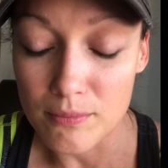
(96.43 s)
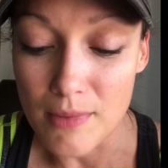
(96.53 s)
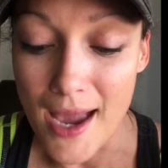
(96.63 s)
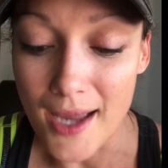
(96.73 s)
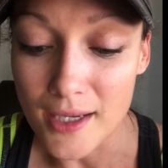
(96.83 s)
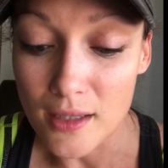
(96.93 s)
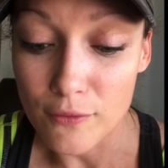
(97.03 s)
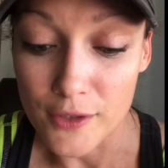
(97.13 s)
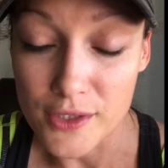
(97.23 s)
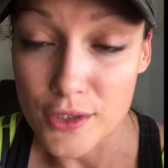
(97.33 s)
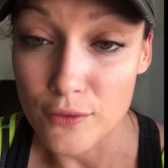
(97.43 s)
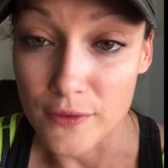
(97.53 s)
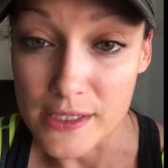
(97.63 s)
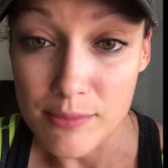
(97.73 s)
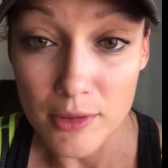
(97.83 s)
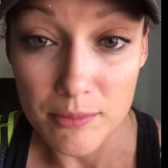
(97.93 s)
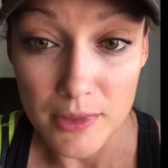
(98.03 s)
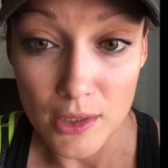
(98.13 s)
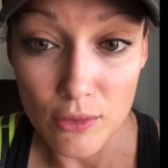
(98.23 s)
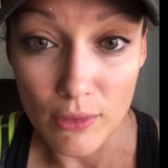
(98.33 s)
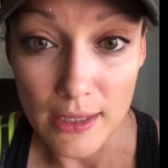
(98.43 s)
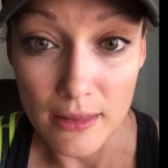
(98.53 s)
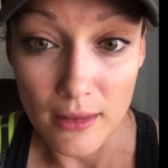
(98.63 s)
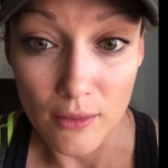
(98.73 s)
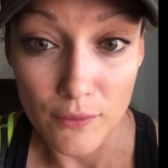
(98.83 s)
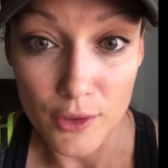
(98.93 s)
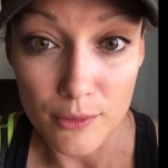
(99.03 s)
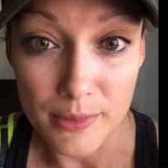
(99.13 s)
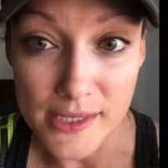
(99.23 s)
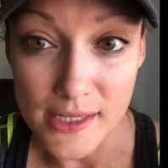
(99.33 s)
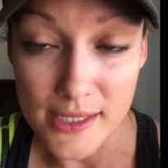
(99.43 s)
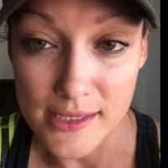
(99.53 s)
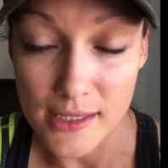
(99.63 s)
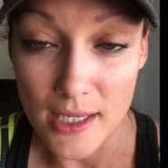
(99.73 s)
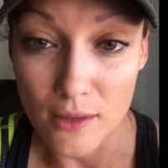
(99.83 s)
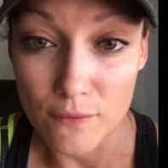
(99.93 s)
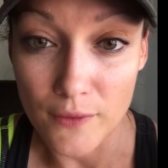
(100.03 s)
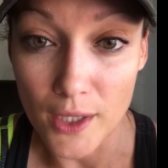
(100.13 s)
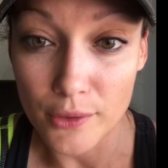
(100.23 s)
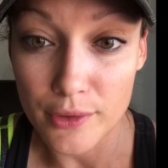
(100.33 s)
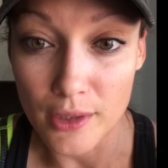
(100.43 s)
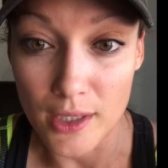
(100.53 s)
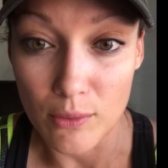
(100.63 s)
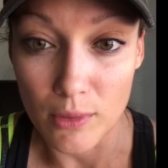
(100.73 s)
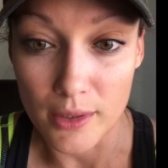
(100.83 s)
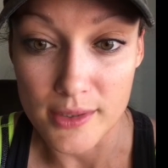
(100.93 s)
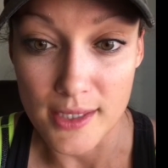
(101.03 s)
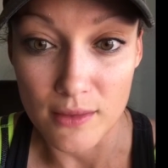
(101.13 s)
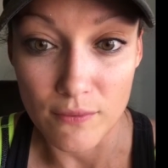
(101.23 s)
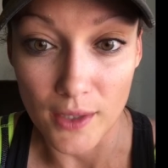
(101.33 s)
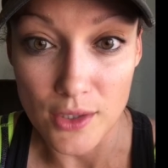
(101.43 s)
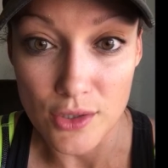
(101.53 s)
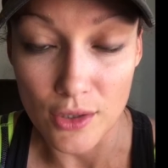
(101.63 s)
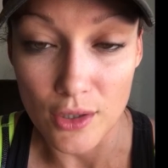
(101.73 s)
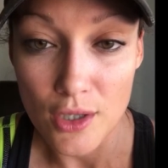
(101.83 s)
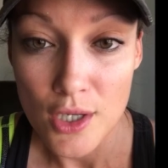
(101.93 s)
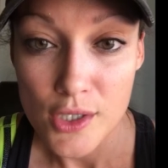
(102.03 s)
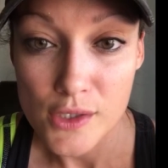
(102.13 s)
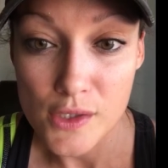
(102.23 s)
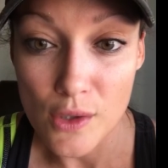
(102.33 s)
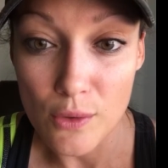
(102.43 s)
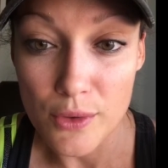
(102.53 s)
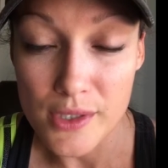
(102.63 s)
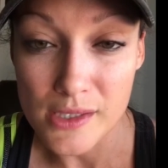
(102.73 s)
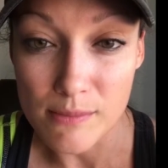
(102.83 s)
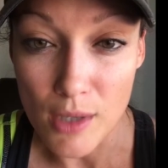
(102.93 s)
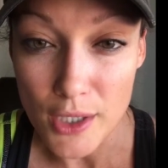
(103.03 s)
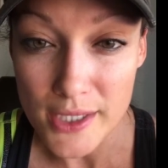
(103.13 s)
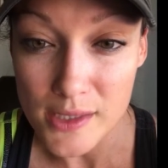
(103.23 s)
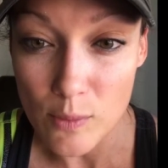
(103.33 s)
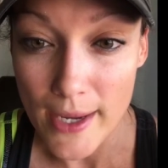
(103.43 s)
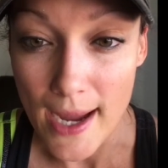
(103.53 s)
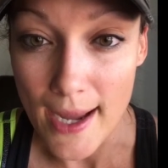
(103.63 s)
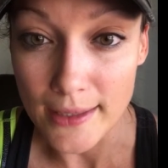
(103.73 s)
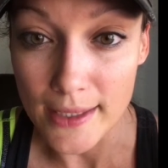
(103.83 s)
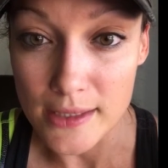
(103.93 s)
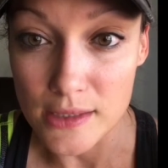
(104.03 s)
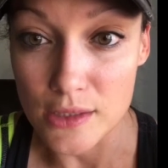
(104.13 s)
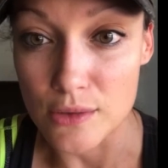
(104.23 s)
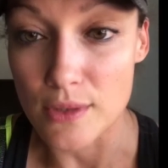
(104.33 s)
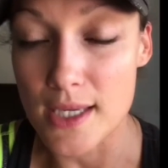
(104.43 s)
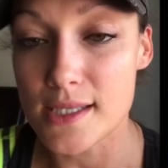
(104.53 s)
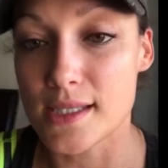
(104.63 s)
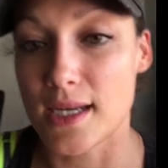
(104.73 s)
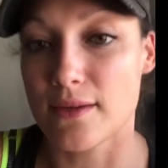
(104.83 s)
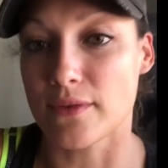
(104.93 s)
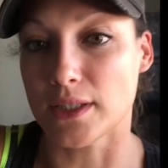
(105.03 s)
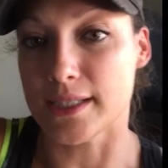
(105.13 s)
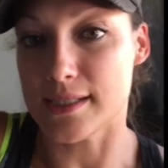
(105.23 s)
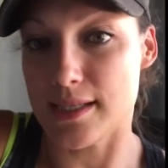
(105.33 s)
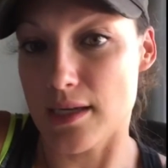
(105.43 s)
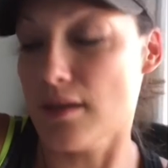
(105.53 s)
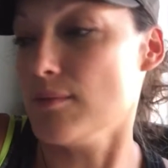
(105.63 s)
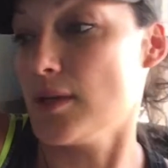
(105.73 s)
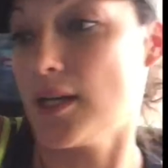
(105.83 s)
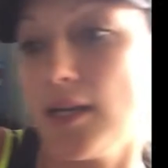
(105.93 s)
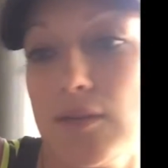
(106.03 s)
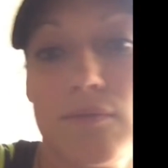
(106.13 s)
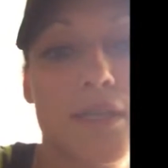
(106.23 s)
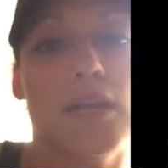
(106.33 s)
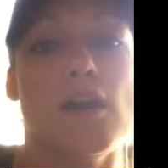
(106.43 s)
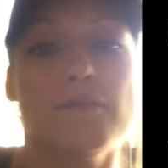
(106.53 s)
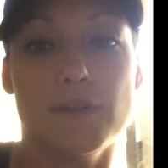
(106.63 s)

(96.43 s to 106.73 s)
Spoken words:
adding friends to your Facebook can be a great thing for your business, and they can follow your It Works adventure. So the smartest way I like to do this, and I have a list here I'm going to kind of read off